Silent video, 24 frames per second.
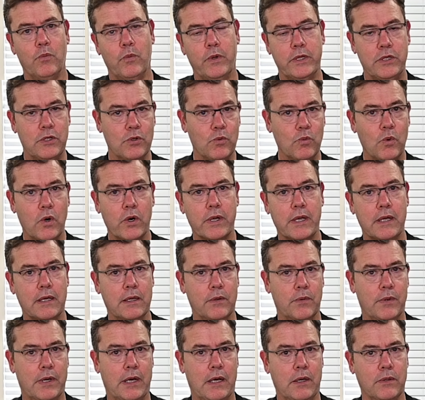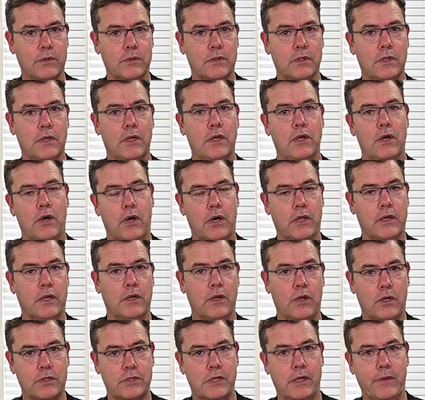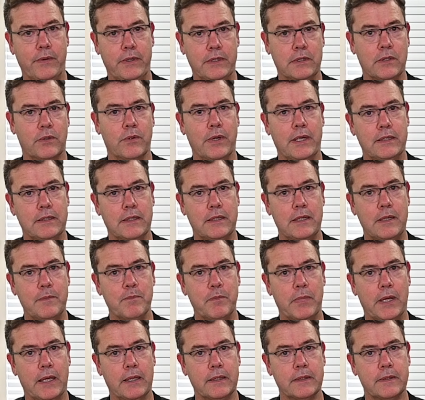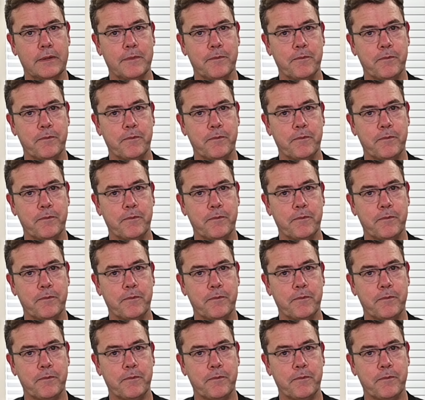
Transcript: when you're walking around on an osseointegrated implant.